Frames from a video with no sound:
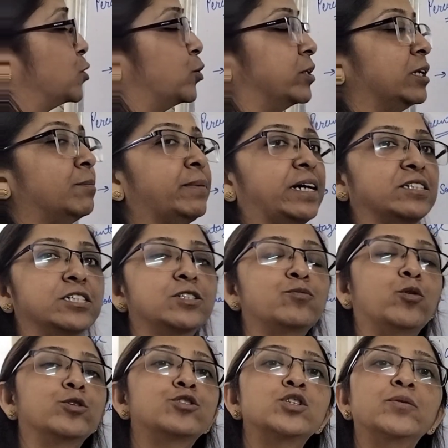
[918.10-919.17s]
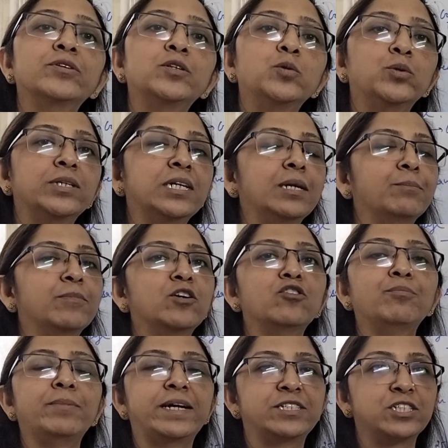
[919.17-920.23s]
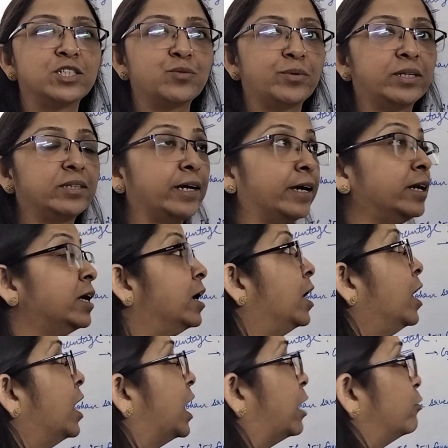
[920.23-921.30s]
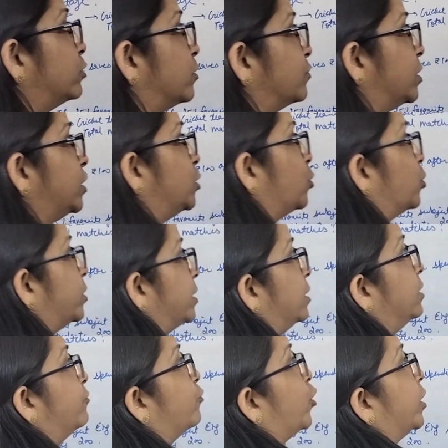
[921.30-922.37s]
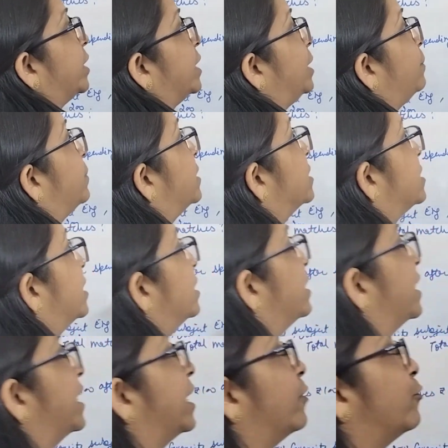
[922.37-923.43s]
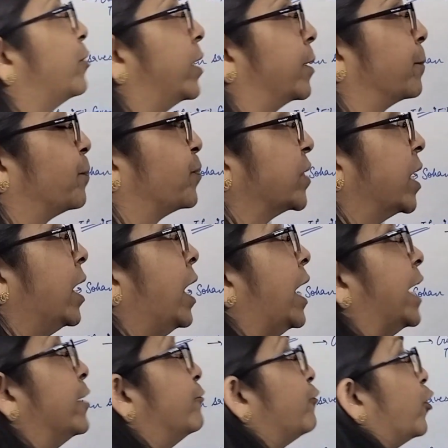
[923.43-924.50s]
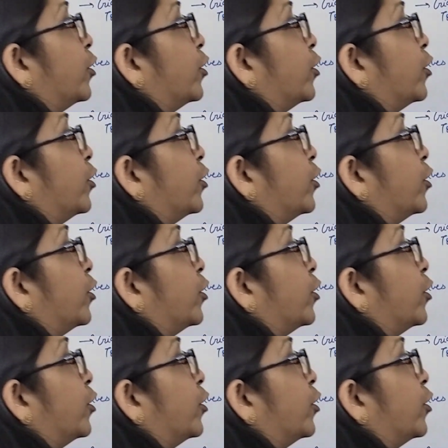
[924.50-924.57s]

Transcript: total matches, whatsoever the total number of matches were there, out of the total 40% they have won, and